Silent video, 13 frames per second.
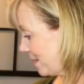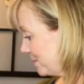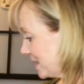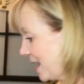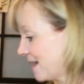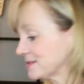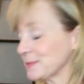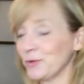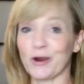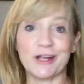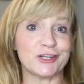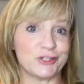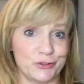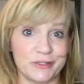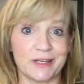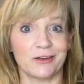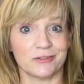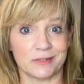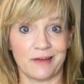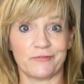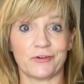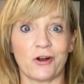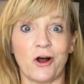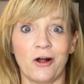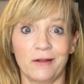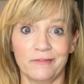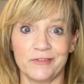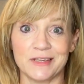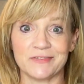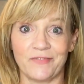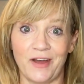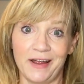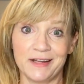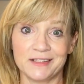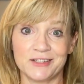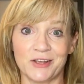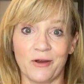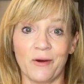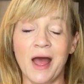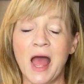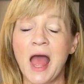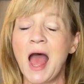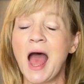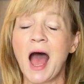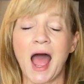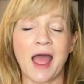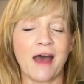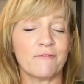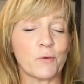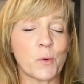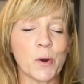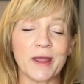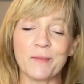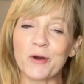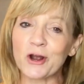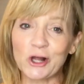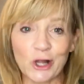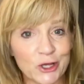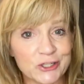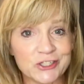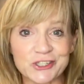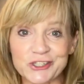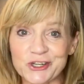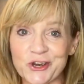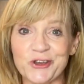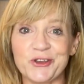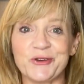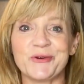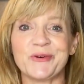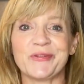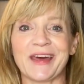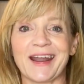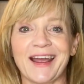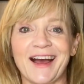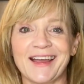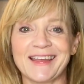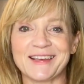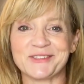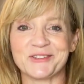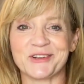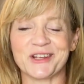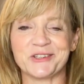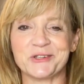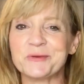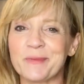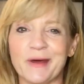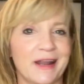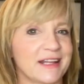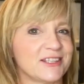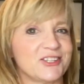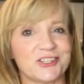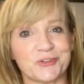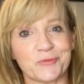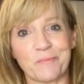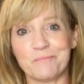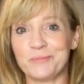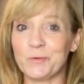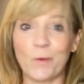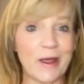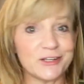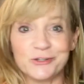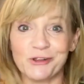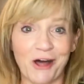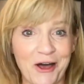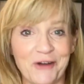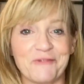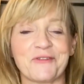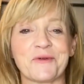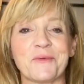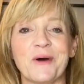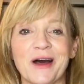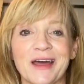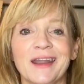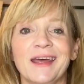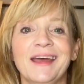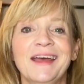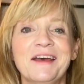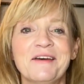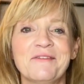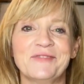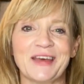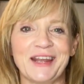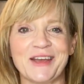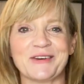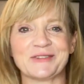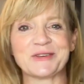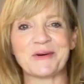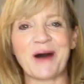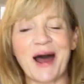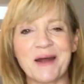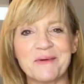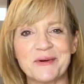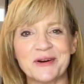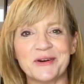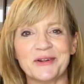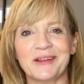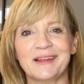have some great shoe sales after all of these finds. So I have way more clothes to show you that I got yesterday too, but it's just way too long for one video. So I will